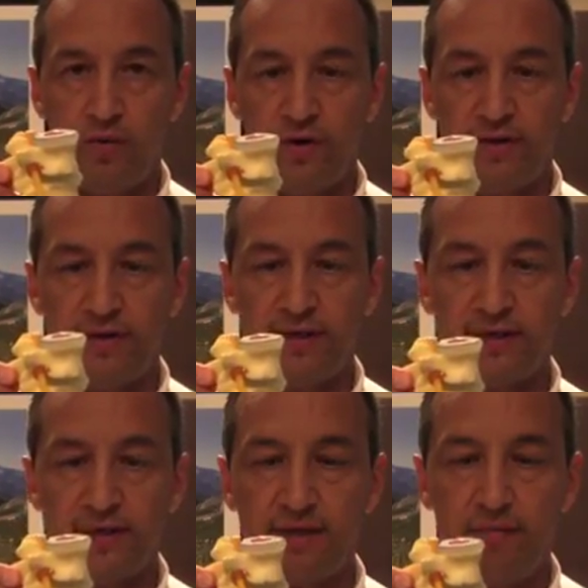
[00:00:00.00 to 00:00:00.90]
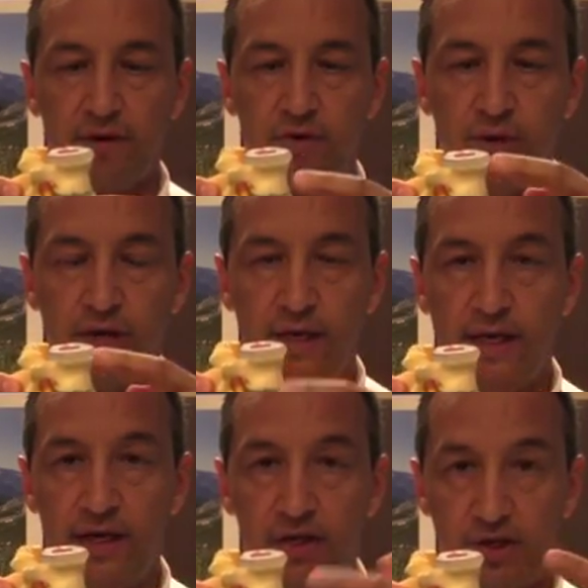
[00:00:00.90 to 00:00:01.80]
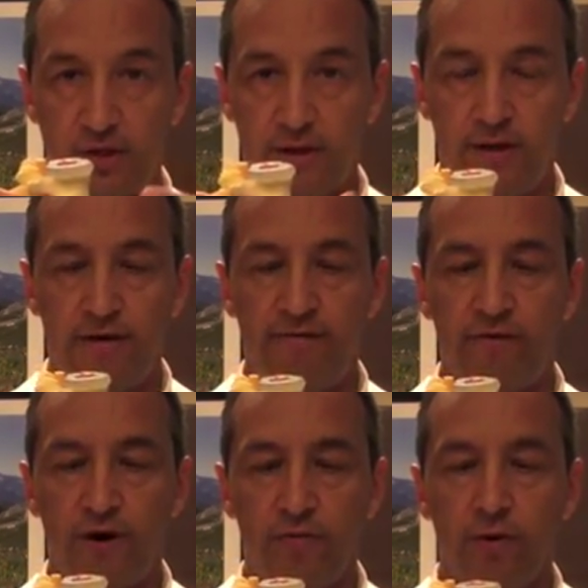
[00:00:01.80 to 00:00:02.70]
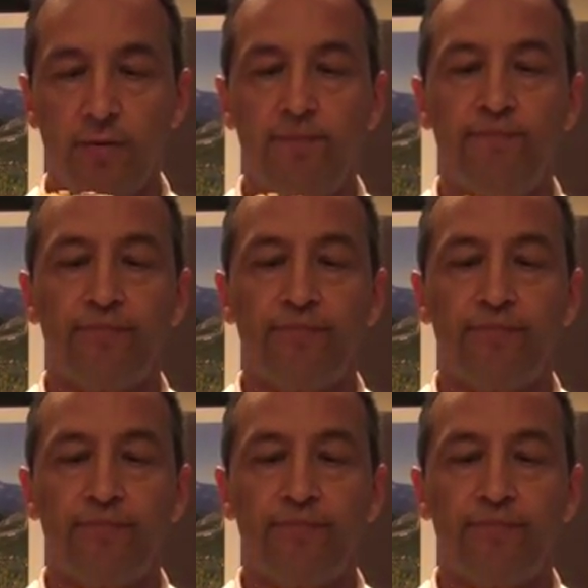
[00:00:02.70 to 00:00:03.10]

with discs in between each vertebra.